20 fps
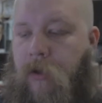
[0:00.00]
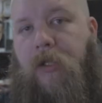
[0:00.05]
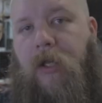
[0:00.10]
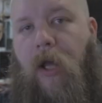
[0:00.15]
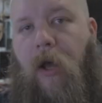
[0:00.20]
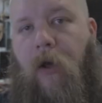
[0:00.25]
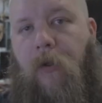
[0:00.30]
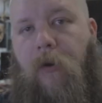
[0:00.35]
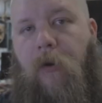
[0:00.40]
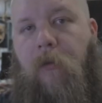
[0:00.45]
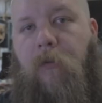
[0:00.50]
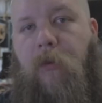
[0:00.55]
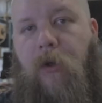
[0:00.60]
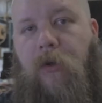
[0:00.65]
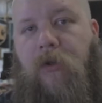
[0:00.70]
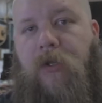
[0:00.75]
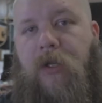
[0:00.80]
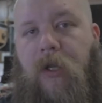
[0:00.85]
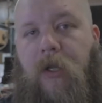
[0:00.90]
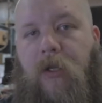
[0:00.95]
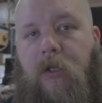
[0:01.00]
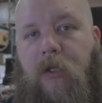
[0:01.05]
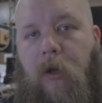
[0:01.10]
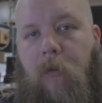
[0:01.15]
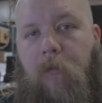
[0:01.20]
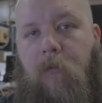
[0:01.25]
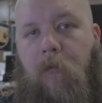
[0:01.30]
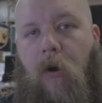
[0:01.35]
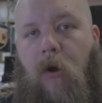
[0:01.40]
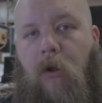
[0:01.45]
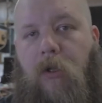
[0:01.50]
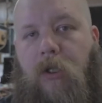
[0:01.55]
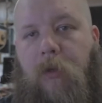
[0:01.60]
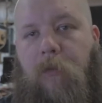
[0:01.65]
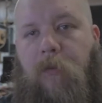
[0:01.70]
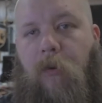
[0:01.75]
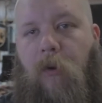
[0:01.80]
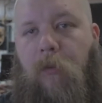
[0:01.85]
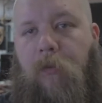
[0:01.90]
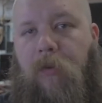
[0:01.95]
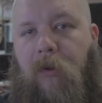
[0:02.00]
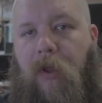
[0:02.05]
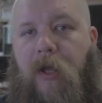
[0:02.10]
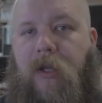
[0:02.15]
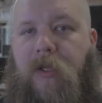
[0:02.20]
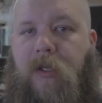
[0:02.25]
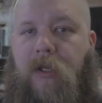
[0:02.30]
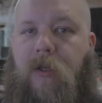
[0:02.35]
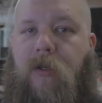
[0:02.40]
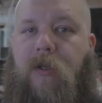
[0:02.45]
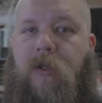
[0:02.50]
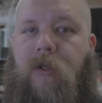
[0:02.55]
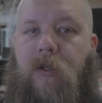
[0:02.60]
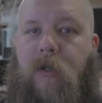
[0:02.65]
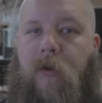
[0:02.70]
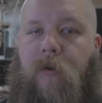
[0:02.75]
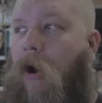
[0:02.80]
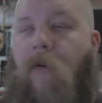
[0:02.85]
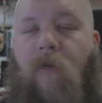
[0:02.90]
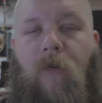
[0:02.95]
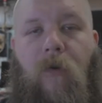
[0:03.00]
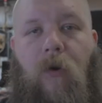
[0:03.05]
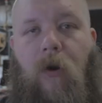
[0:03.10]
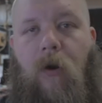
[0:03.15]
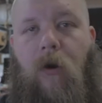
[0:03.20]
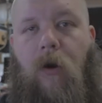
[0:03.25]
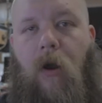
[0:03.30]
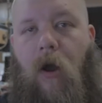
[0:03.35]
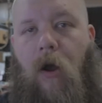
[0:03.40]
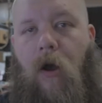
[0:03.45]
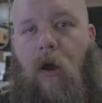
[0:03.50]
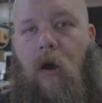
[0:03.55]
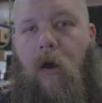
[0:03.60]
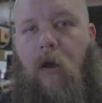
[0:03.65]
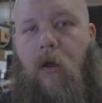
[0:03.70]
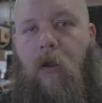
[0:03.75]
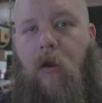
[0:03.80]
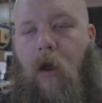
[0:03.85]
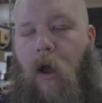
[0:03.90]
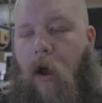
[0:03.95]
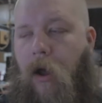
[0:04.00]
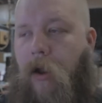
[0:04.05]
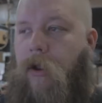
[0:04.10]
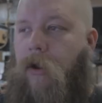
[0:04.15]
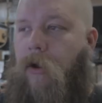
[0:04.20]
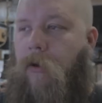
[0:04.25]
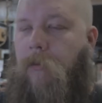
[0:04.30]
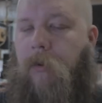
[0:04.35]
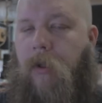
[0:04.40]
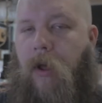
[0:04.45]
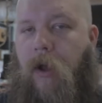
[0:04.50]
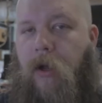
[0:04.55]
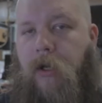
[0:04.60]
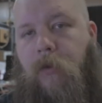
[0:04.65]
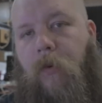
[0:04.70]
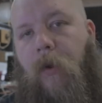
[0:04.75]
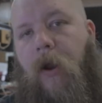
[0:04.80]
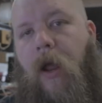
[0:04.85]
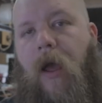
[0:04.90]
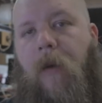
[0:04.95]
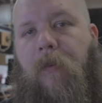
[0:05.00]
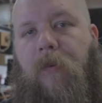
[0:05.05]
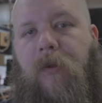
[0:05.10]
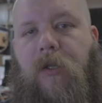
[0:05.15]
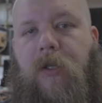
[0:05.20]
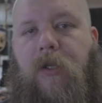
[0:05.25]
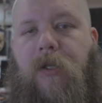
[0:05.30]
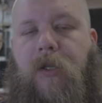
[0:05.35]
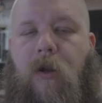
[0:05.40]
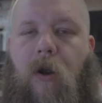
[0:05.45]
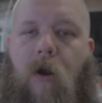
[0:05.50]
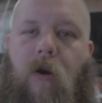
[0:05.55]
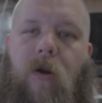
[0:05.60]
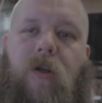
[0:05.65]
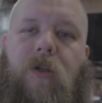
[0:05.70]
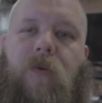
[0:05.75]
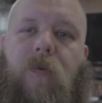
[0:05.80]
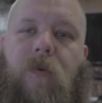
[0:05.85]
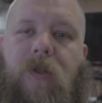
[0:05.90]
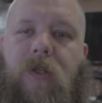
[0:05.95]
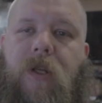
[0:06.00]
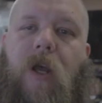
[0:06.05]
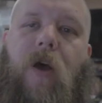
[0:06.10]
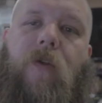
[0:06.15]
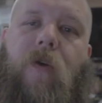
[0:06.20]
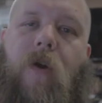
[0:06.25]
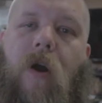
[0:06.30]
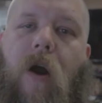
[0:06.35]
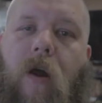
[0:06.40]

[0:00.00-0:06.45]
sell their music to multiple places. Over on AudioBlocks, what happens is an artist will sell their